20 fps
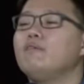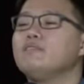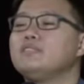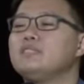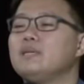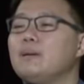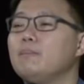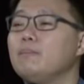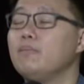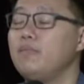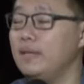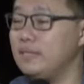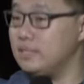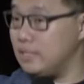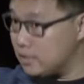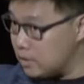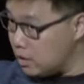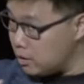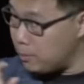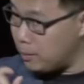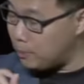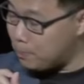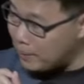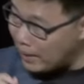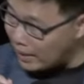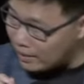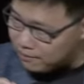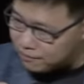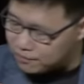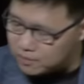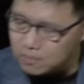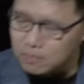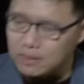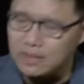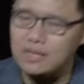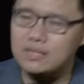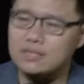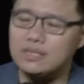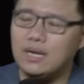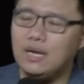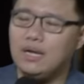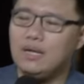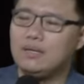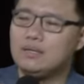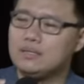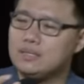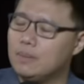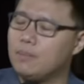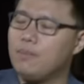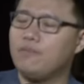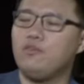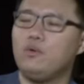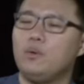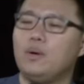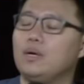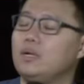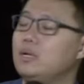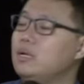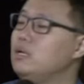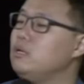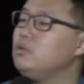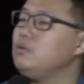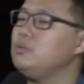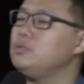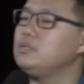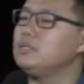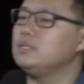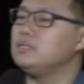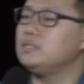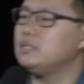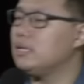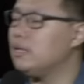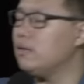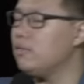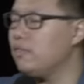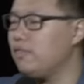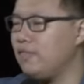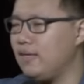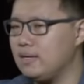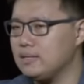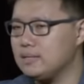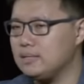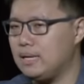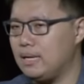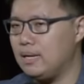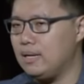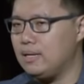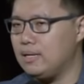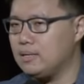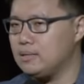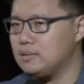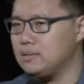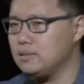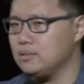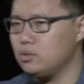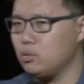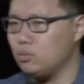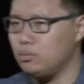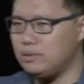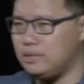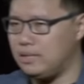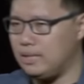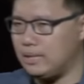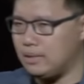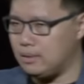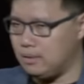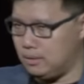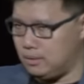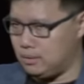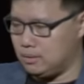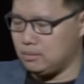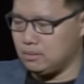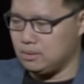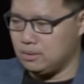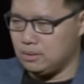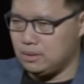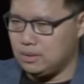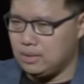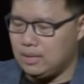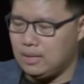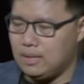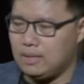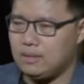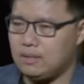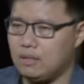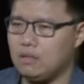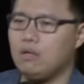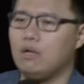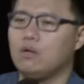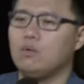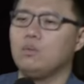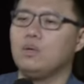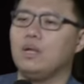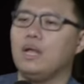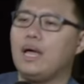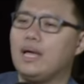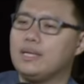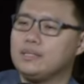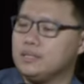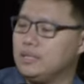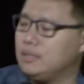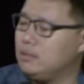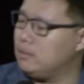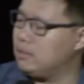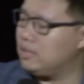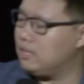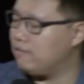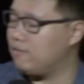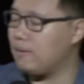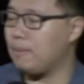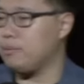some things. It's going to be painful because some of you are going to lose certain things that is so dear to you. The Lord will ask you to give up